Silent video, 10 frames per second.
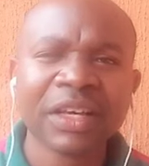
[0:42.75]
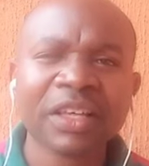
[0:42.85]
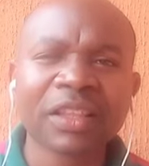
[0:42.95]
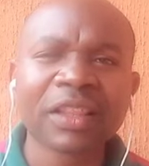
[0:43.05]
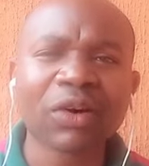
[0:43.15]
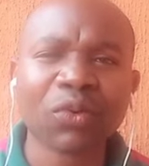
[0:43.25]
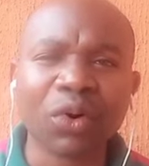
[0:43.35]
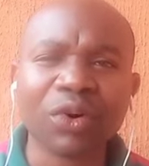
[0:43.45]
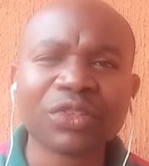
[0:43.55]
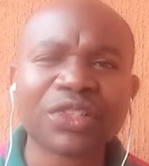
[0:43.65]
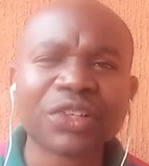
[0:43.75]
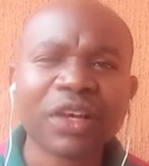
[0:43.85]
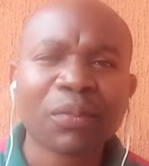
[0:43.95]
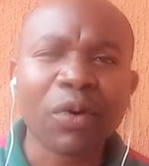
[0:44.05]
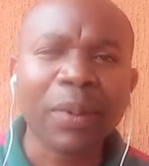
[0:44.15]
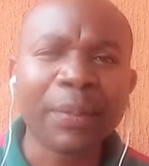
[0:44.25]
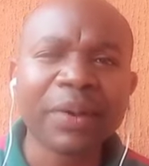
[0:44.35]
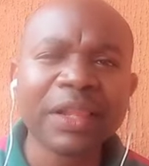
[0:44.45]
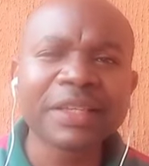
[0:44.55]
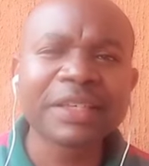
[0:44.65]
In other words,
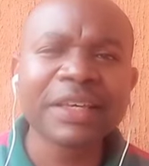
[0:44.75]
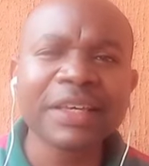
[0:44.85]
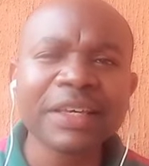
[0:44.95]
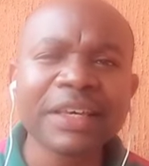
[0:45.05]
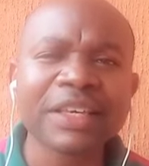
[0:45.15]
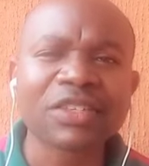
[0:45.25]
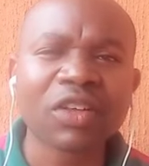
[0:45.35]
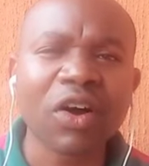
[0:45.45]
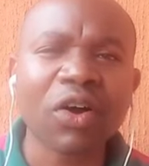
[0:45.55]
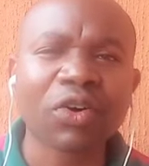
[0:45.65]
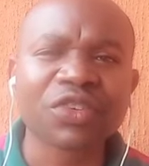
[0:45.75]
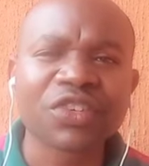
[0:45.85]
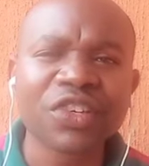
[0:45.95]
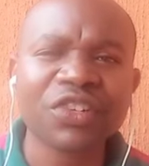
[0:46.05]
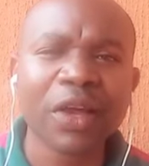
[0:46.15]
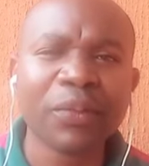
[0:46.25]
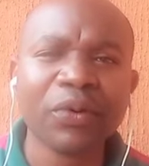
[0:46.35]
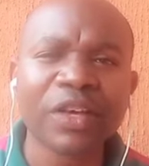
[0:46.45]
probability is not considerable,